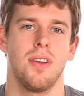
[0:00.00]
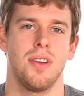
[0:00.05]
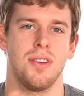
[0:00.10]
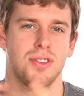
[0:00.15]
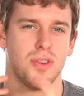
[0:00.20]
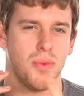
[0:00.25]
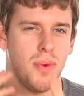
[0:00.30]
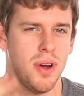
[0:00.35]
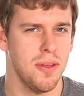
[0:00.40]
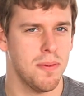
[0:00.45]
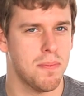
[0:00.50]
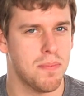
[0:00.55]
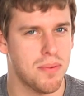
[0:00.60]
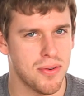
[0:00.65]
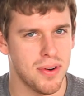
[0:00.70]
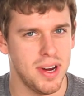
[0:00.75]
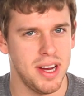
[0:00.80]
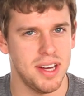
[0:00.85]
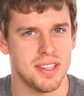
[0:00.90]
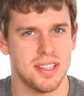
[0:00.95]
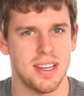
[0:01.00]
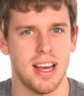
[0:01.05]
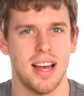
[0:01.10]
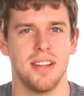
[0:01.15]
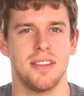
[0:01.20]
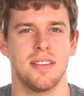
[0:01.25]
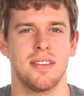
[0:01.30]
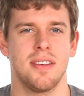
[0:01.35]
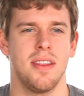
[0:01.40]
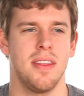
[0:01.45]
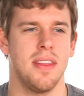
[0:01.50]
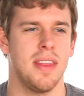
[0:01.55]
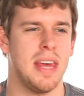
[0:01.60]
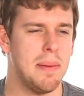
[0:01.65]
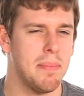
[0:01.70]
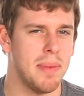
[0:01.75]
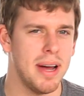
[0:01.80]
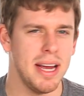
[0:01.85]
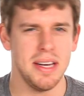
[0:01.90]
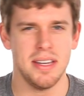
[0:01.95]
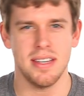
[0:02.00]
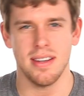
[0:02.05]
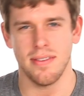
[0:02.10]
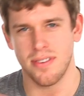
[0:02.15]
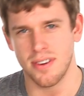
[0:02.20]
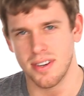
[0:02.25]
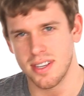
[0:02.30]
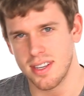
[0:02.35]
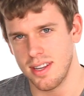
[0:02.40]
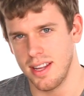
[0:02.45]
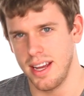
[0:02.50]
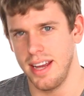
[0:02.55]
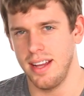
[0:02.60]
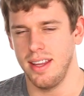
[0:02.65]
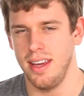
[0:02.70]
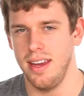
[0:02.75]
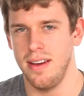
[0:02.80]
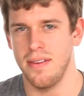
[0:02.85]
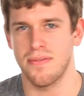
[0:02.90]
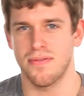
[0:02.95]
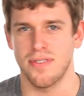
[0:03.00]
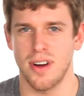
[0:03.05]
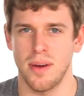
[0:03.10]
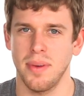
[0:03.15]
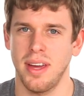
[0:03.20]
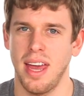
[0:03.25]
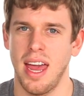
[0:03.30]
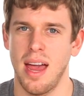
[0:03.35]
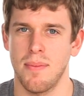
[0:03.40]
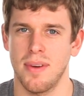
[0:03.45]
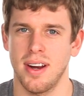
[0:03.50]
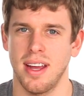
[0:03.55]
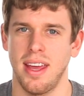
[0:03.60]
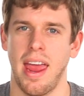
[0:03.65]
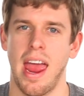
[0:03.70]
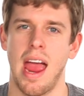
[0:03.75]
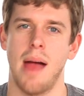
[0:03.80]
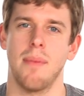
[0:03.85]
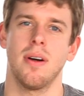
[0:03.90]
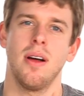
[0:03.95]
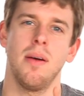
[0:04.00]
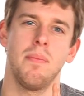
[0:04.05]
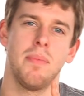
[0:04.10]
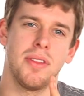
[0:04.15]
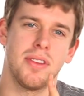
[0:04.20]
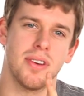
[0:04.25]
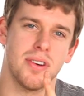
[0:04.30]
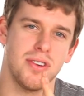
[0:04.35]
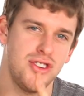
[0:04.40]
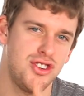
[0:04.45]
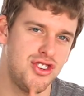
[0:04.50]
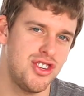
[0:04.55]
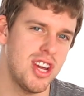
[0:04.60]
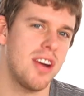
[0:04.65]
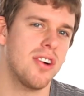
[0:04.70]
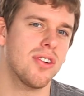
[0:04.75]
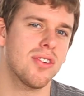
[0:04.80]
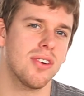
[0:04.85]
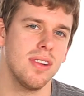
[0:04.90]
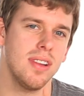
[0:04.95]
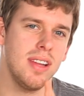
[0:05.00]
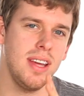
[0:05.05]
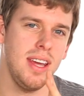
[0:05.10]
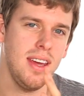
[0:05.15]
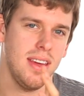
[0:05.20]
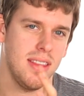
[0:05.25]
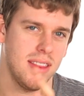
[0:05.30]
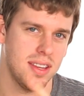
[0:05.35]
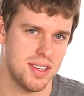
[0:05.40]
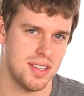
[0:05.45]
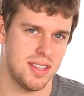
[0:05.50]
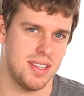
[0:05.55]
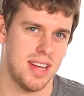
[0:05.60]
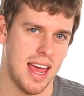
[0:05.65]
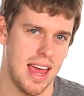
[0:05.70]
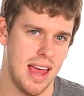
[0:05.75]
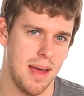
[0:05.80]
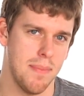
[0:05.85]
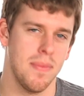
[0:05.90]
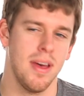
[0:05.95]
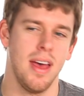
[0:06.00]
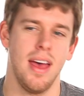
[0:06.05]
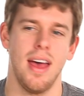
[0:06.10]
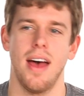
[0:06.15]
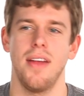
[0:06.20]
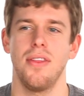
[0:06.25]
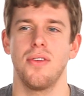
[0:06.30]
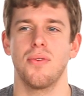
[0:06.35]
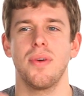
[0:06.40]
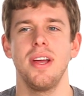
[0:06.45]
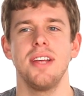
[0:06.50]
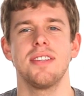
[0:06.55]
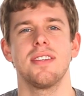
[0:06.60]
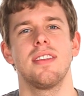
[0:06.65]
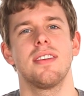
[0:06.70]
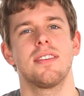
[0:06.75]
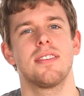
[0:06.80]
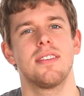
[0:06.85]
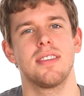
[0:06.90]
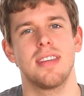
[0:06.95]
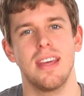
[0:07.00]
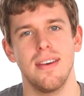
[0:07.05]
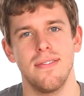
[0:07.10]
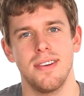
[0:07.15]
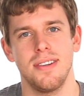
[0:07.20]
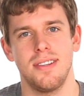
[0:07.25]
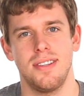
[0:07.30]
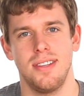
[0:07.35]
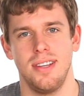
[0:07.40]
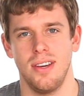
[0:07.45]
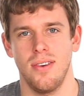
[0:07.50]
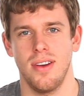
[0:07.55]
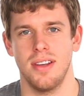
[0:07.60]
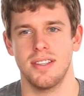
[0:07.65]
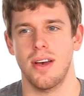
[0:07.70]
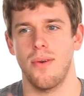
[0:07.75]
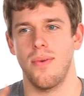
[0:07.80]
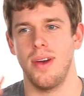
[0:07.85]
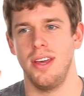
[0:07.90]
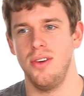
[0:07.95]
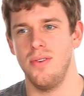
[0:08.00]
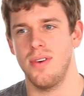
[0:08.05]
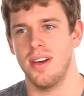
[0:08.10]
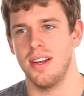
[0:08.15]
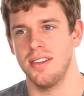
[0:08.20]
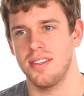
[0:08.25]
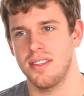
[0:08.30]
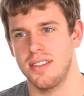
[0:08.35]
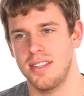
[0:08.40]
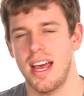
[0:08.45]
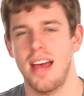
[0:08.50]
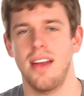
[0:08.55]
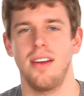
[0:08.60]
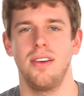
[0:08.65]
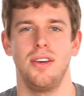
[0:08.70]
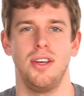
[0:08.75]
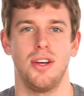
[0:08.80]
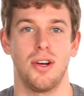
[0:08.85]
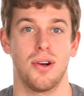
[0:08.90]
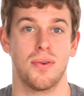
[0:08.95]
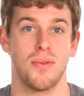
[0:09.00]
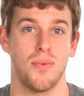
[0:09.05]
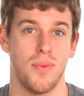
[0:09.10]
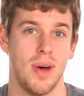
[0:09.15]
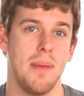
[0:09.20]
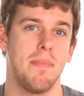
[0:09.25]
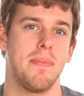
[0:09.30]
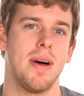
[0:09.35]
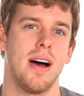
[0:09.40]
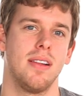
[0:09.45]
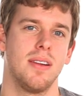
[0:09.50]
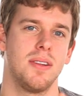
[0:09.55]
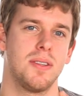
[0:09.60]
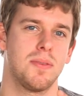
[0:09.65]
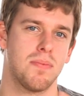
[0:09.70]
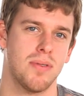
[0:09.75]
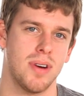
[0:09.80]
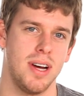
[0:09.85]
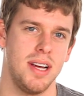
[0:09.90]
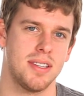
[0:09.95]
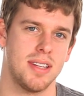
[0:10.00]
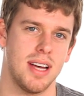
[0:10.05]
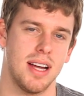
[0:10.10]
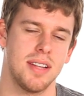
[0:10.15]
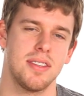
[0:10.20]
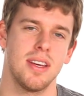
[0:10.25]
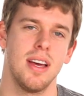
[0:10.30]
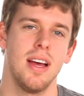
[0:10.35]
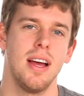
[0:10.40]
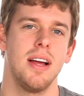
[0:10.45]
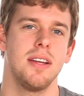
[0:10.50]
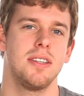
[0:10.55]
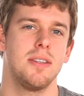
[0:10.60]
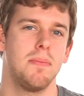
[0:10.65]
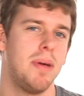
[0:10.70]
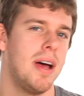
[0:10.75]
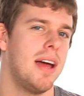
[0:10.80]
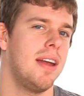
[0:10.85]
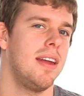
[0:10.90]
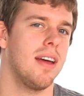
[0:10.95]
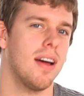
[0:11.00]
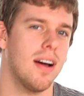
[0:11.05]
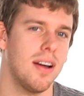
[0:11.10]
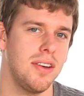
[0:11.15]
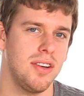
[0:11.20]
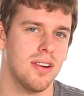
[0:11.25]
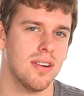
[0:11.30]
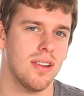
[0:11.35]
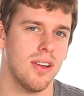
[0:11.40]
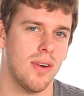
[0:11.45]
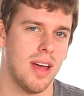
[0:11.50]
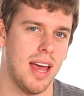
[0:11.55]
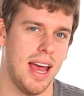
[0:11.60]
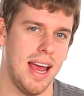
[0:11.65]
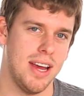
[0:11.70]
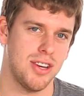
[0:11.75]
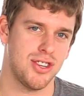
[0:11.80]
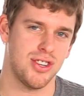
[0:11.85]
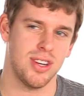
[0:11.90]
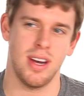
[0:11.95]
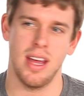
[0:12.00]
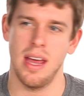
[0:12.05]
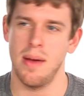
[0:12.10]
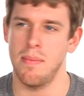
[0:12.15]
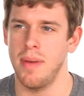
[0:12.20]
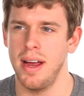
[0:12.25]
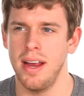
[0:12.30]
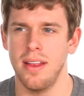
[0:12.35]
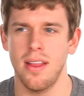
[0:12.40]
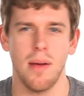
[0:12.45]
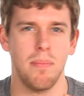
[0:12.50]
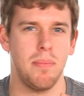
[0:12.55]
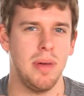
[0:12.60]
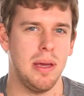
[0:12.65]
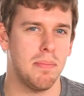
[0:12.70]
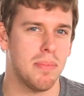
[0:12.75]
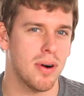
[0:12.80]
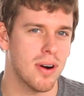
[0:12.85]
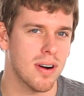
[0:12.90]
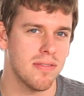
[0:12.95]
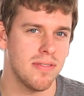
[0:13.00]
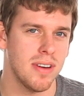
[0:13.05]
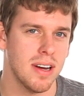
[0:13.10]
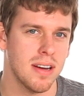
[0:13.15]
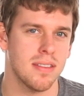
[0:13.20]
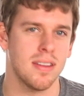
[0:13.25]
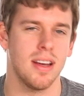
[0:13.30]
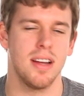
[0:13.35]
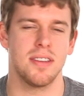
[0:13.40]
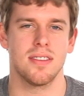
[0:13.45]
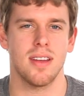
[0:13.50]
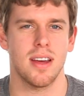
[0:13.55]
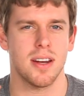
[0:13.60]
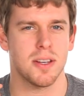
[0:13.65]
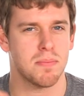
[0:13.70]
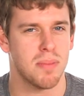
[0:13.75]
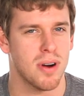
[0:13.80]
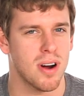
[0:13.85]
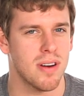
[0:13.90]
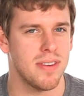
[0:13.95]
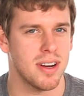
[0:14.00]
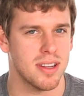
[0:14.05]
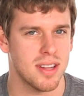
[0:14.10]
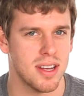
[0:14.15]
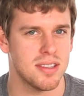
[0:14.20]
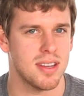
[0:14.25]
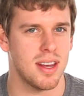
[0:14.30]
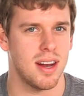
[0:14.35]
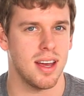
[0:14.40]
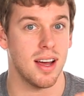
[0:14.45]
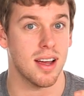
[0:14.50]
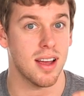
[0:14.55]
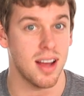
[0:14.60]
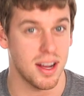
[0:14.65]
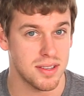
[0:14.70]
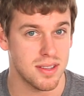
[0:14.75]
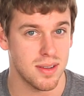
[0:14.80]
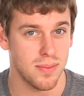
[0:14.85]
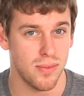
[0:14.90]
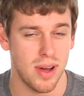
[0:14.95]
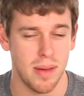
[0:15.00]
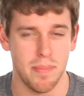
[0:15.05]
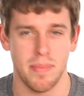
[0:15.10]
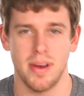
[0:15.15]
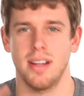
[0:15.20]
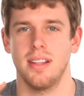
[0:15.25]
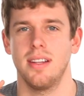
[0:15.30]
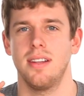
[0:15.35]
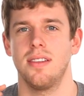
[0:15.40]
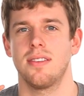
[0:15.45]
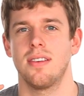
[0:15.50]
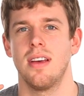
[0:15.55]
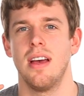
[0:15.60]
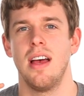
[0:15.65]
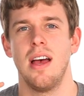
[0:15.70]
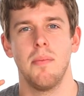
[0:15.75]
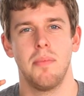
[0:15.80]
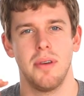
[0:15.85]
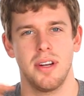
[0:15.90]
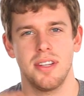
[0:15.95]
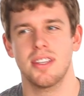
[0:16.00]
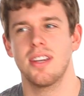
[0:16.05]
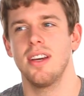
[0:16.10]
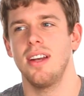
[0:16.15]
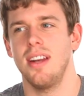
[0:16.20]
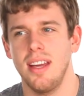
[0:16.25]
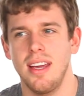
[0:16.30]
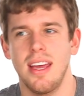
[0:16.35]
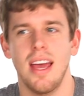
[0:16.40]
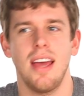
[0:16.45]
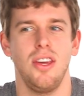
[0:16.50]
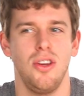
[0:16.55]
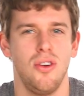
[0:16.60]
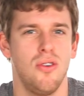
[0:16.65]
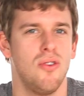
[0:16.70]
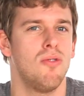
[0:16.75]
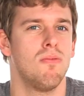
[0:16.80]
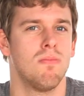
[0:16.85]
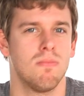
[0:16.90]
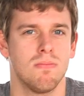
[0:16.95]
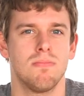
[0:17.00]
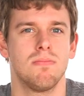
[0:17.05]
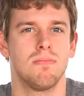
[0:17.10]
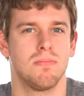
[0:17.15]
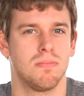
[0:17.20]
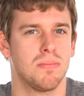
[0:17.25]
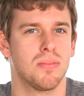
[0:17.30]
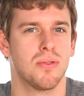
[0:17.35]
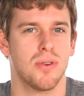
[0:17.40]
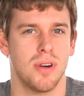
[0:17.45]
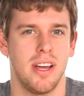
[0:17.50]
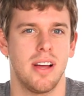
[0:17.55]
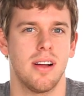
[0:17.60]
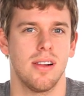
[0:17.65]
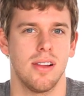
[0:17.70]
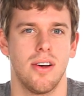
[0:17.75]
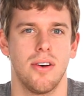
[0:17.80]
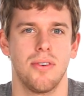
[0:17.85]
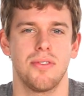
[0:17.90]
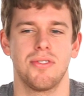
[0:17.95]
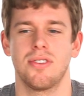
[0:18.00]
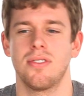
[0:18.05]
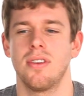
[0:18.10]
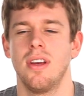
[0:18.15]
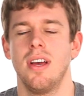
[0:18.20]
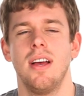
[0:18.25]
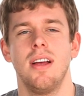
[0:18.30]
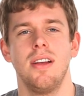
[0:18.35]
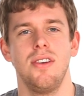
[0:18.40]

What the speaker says: So with presets, they might differ slightly from camera to camera, but they're generally the same. And the reason this is given to you is that way you can set your white balance presets depending on your location. It might not be perfect. It's not as perfect as setting a custom white balance, but it's gonna get you pretty close.